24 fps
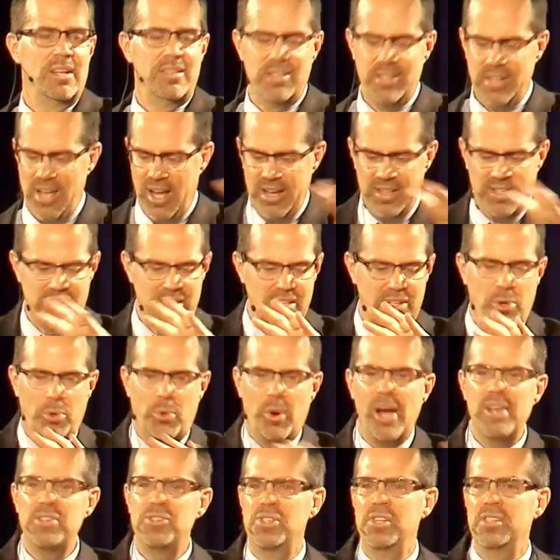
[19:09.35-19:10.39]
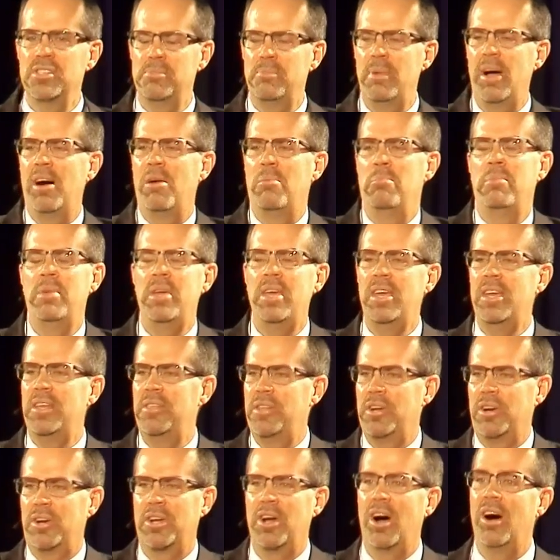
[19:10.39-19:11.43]
I just, I, the questions about
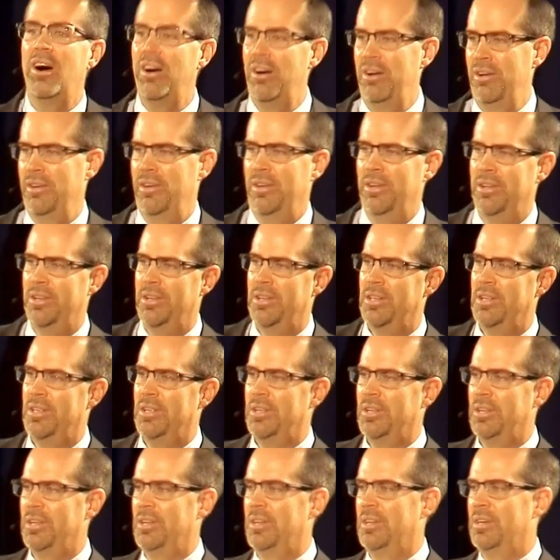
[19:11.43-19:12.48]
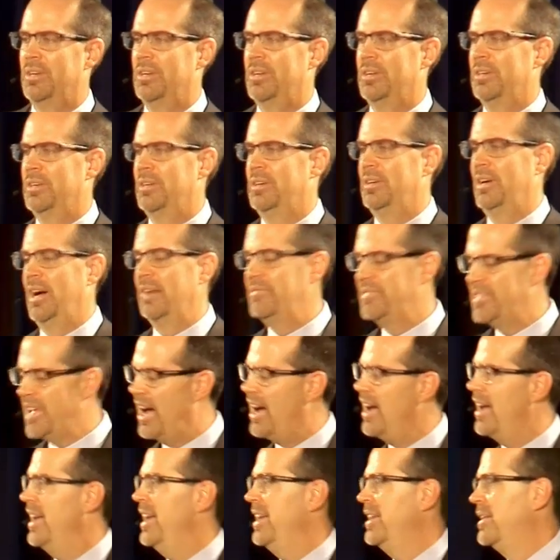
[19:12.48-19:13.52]
me, they're gone. I've
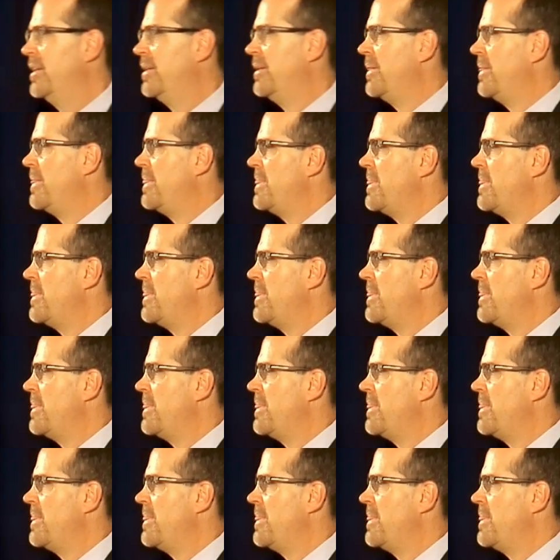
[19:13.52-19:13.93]
died.